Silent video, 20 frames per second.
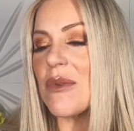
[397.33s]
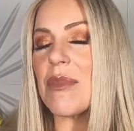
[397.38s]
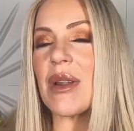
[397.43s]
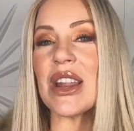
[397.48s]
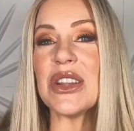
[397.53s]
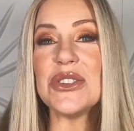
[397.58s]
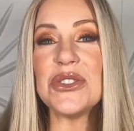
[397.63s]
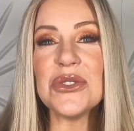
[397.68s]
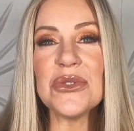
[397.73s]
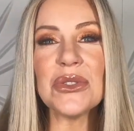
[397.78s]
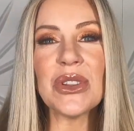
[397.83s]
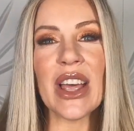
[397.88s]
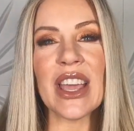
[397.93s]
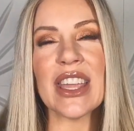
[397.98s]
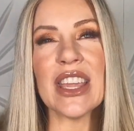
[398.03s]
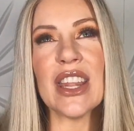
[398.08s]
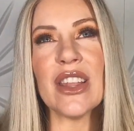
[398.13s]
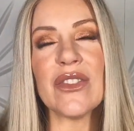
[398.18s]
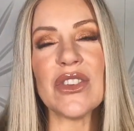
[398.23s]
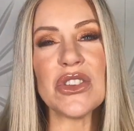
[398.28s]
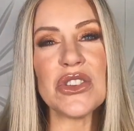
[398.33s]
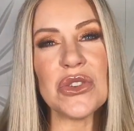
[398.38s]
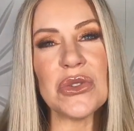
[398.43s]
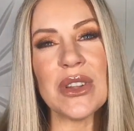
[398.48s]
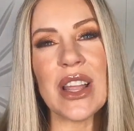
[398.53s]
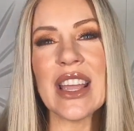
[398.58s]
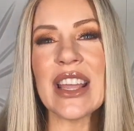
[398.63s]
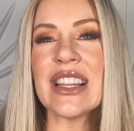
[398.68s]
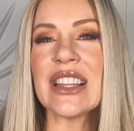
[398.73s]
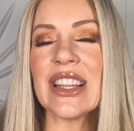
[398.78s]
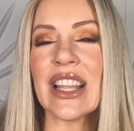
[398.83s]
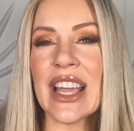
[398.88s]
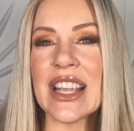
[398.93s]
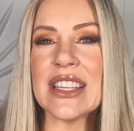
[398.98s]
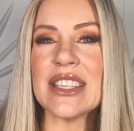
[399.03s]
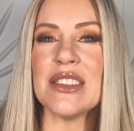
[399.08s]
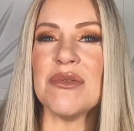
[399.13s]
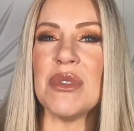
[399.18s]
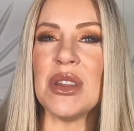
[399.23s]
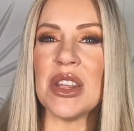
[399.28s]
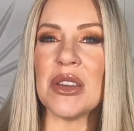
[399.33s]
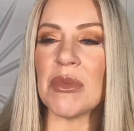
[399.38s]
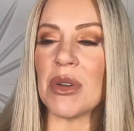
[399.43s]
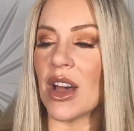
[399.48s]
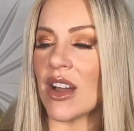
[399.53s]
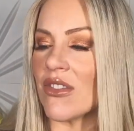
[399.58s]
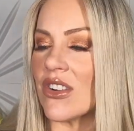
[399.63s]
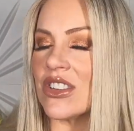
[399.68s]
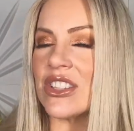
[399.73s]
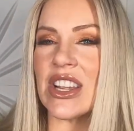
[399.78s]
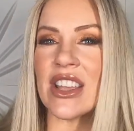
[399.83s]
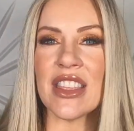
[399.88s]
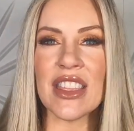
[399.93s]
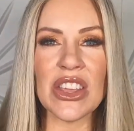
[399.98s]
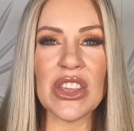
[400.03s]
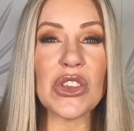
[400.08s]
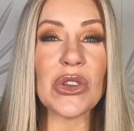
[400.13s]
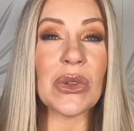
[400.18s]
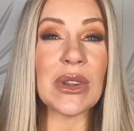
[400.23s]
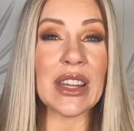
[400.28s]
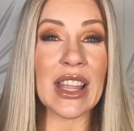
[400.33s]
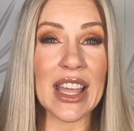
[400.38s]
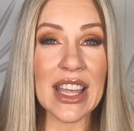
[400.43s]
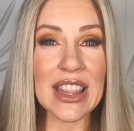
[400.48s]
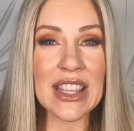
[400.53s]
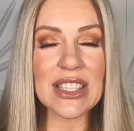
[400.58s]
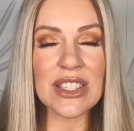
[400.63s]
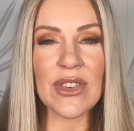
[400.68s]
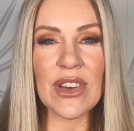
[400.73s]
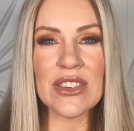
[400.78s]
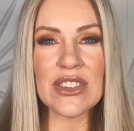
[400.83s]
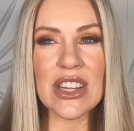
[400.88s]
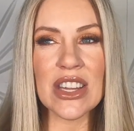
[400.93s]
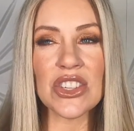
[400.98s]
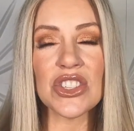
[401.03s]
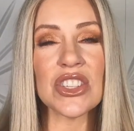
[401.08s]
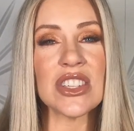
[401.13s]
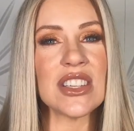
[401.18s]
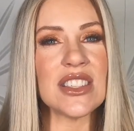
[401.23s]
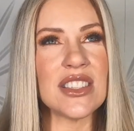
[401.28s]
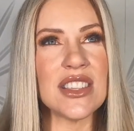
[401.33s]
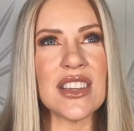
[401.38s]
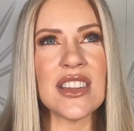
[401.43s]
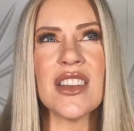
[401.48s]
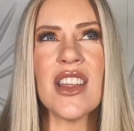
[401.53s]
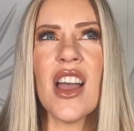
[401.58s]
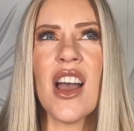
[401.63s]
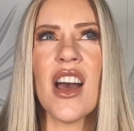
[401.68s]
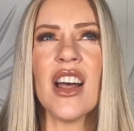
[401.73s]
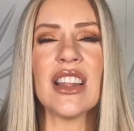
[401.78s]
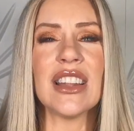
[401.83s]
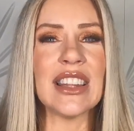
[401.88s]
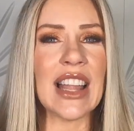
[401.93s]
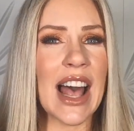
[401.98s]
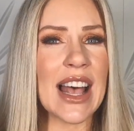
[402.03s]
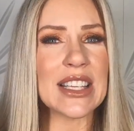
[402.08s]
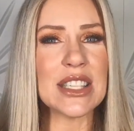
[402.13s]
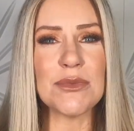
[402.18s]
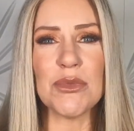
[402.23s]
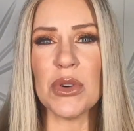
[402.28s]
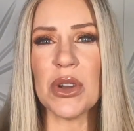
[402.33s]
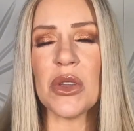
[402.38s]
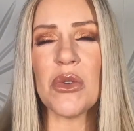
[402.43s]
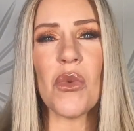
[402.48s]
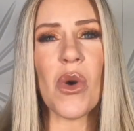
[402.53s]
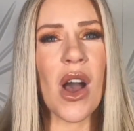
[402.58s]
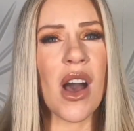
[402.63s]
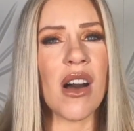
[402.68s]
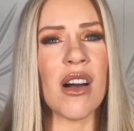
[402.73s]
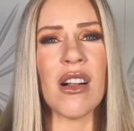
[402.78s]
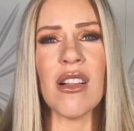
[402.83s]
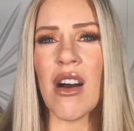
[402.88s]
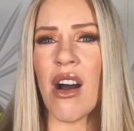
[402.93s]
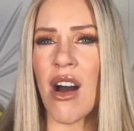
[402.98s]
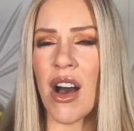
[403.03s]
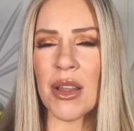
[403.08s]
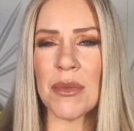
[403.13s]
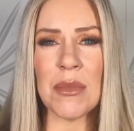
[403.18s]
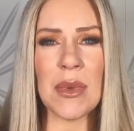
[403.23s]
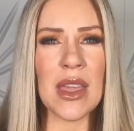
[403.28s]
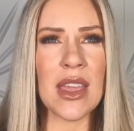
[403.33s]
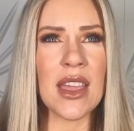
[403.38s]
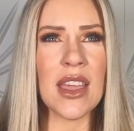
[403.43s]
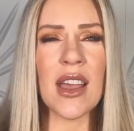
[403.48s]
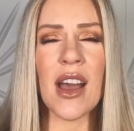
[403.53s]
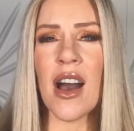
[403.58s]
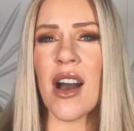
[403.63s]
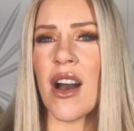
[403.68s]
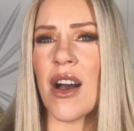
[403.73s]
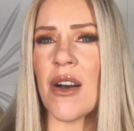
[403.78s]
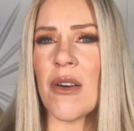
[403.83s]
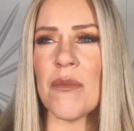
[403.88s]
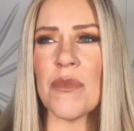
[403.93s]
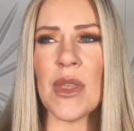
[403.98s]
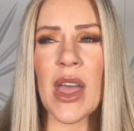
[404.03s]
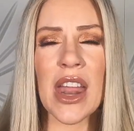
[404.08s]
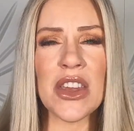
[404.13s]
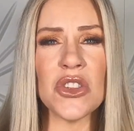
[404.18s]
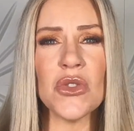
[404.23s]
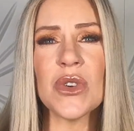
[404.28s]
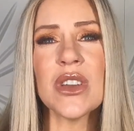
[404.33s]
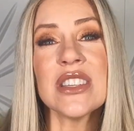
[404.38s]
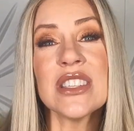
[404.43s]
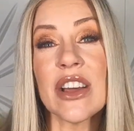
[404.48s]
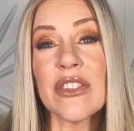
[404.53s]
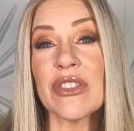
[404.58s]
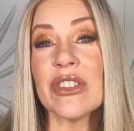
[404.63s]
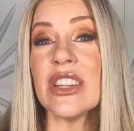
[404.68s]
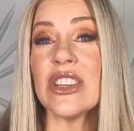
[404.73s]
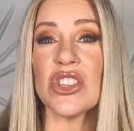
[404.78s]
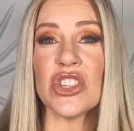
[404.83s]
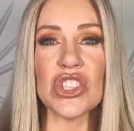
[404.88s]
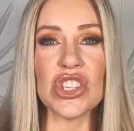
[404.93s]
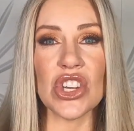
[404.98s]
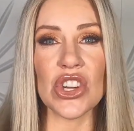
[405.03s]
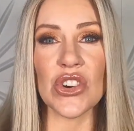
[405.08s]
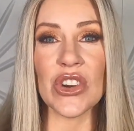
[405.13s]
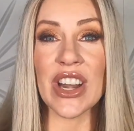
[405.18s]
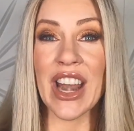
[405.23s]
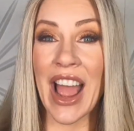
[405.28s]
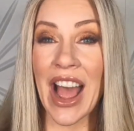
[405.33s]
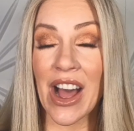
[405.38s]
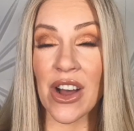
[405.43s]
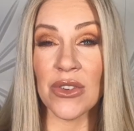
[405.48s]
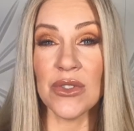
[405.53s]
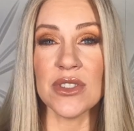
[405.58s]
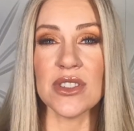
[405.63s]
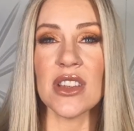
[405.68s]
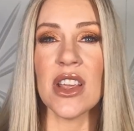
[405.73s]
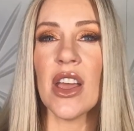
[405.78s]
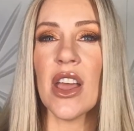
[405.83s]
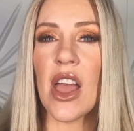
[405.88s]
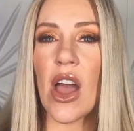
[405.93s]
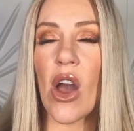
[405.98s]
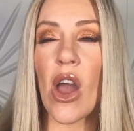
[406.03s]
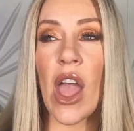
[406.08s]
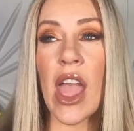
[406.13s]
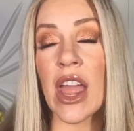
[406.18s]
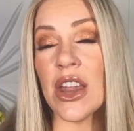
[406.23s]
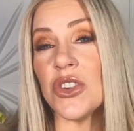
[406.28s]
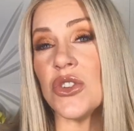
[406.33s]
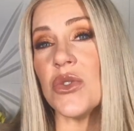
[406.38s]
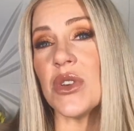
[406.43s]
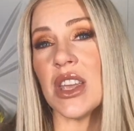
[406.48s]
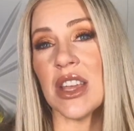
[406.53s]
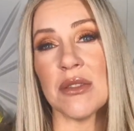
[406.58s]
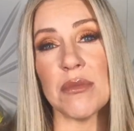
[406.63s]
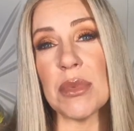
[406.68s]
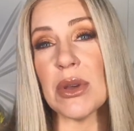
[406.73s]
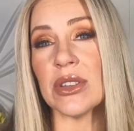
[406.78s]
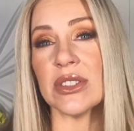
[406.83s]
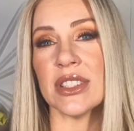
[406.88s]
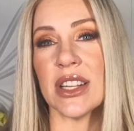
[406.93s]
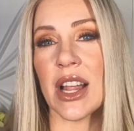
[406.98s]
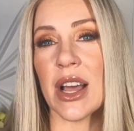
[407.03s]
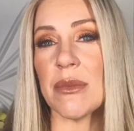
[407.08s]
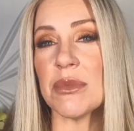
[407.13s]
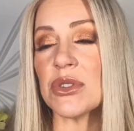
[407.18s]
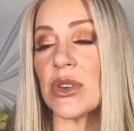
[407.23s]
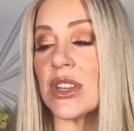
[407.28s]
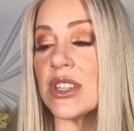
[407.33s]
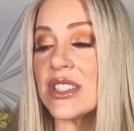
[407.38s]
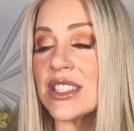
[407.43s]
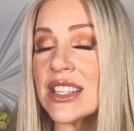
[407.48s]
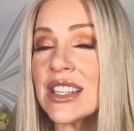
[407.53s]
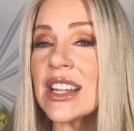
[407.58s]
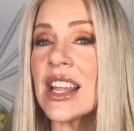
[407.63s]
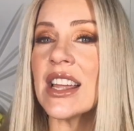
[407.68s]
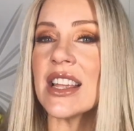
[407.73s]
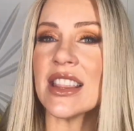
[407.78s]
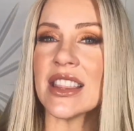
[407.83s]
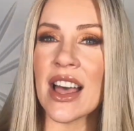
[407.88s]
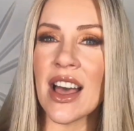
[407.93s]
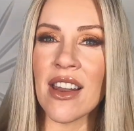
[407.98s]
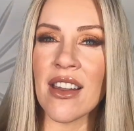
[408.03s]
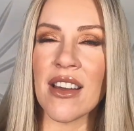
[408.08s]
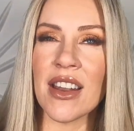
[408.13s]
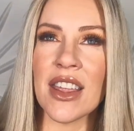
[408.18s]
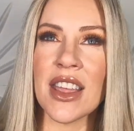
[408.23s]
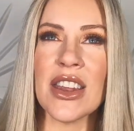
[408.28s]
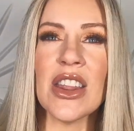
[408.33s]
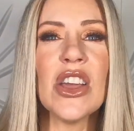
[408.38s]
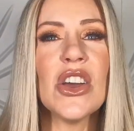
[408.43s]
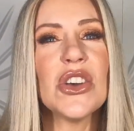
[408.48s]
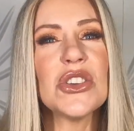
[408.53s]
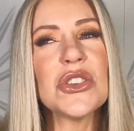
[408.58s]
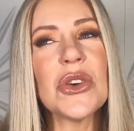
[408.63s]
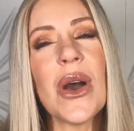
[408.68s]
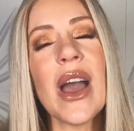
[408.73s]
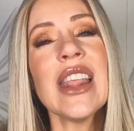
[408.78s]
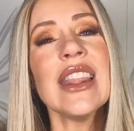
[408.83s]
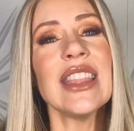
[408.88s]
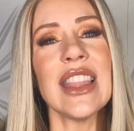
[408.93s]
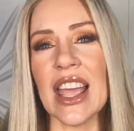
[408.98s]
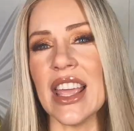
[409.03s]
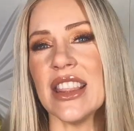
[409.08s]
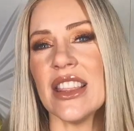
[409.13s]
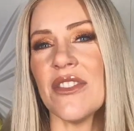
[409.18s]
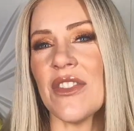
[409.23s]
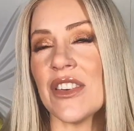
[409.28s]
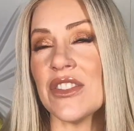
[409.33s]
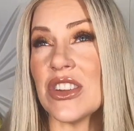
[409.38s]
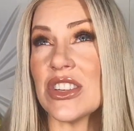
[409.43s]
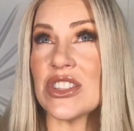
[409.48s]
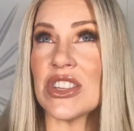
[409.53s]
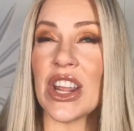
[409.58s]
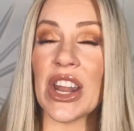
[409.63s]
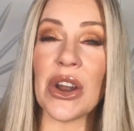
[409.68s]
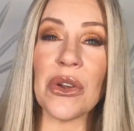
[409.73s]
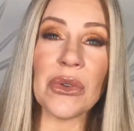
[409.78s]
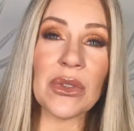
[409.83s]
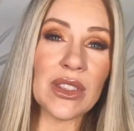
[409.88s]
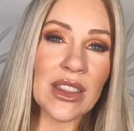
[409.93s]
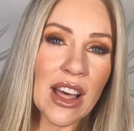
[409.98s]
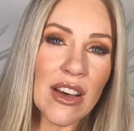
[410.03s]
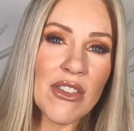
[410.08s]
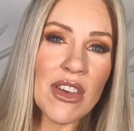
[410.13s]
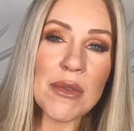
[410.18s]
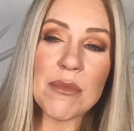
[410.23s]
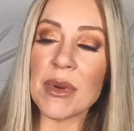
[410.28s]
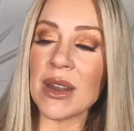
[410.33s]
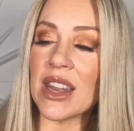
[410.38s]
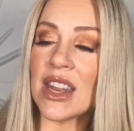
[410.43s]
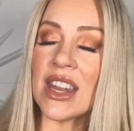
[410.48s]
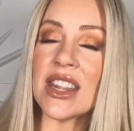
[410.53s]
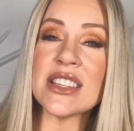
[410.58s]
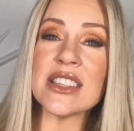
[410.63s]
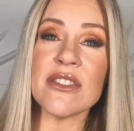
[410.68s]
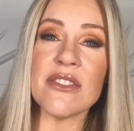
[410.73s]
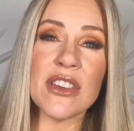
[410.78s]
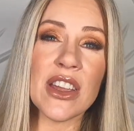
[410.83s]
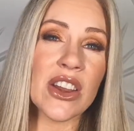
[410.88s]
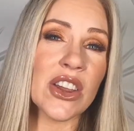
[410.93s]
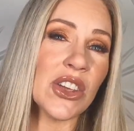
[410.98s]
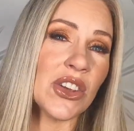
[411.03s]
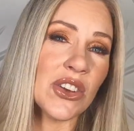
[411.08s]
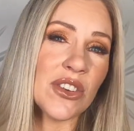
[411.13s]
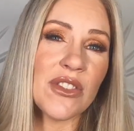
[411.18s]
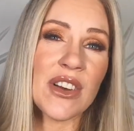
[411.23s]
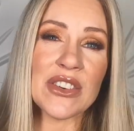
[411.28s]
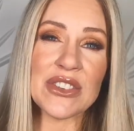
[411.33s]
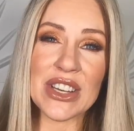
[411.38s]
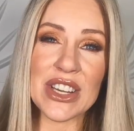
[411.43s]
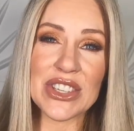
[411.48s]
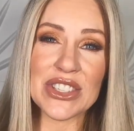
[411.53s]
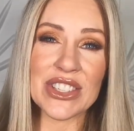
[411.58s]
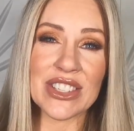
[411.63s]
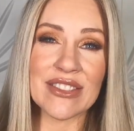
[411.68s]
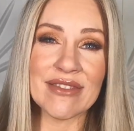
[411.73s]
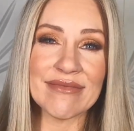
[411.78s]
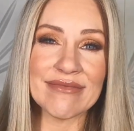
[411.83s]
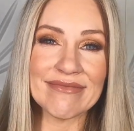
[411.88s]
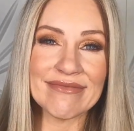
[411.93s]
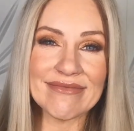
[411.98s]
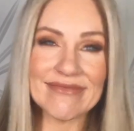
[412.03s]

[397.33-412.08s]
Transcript: but I do like it. If you do like light to medium coverage, I think you'll like this foundation. It did last pretty well on me, and you can definitely sheer it out and you can build it up. So I did like that on it. So I like the foundation. I don't love it, but it is a very good foundation.